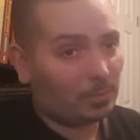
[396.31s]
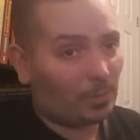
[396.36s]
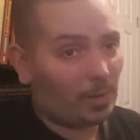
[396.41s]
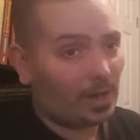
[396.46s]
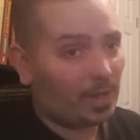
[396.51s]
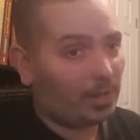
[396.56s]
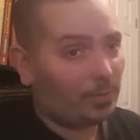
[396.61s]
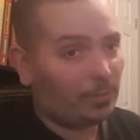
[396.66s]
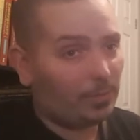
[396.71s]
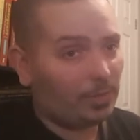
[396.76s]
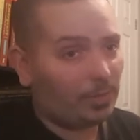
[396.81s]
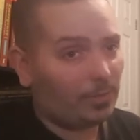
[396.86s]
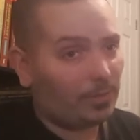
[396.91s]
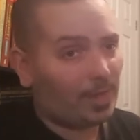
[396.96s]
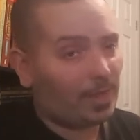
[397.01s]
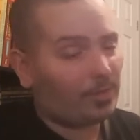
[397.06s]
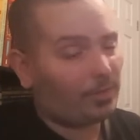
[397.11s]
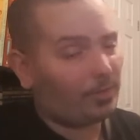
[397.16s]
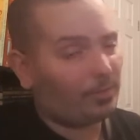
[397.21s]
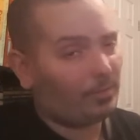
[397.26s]
Why you would do
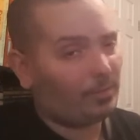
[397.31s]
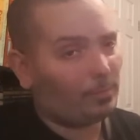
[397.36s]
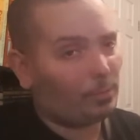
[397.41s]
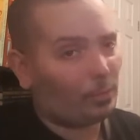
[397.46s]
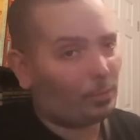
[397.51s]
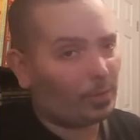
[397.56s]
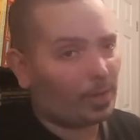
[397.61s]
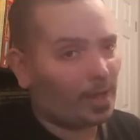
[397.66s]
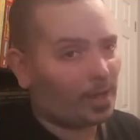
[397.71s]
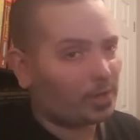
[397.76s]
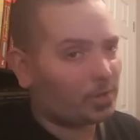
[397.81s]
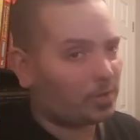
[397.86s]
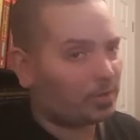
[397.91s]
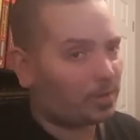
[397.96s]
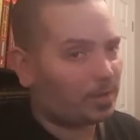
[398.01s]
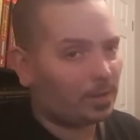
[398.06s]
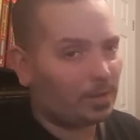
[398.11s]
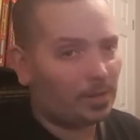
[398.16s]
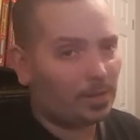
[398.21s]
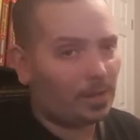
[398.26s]
that to a bolt
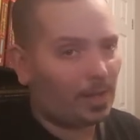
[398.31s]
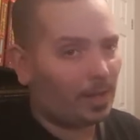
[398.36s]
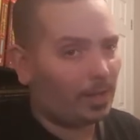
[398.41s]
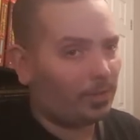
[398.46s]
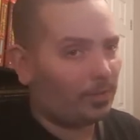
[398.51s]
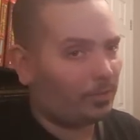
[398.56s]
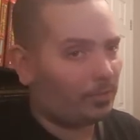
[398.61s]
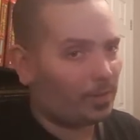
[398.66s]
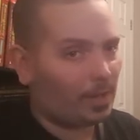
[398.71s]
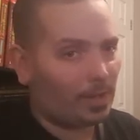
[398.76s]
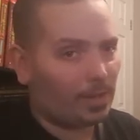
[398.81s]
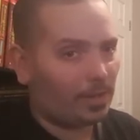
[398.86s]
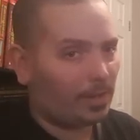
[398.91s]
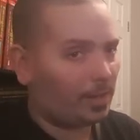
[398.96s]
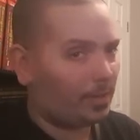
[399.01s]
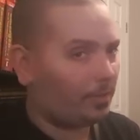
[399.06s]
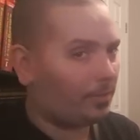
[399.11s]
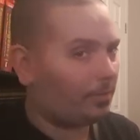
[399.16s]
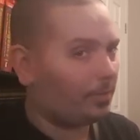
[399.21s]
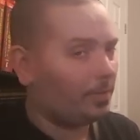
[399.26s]
action gun, I do not
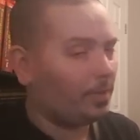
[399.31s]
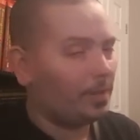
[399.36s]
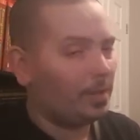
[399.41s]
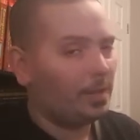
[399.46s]
know.